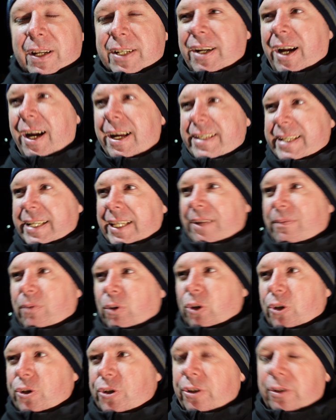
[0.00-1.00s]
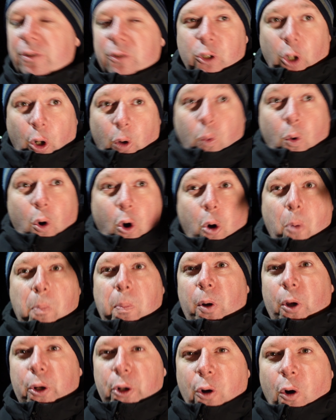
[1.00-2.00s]
anxiety levels go
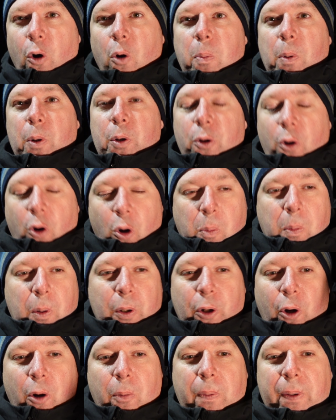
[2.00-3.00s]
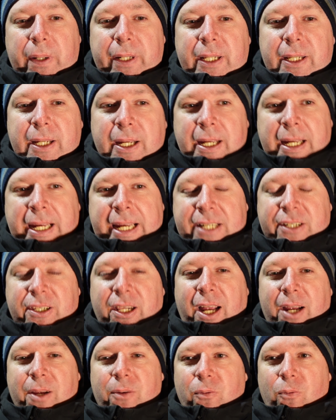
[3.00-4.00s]
up and up and up and up, and it's
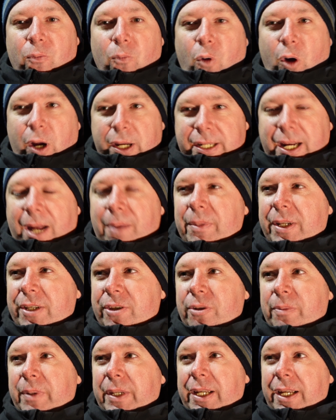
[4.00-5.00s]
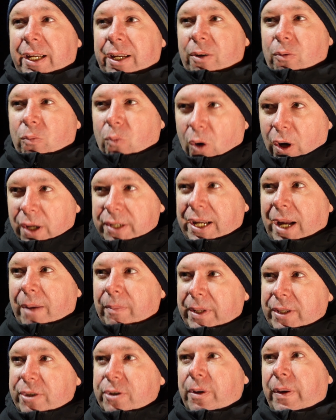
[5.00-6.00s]
like, what is happening to me here? What is
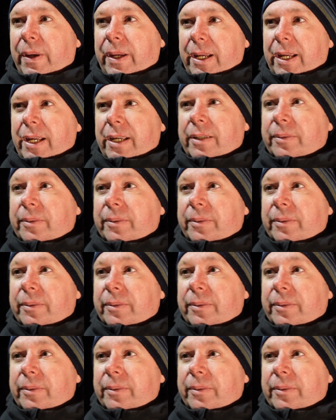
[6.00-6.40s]
happening to here?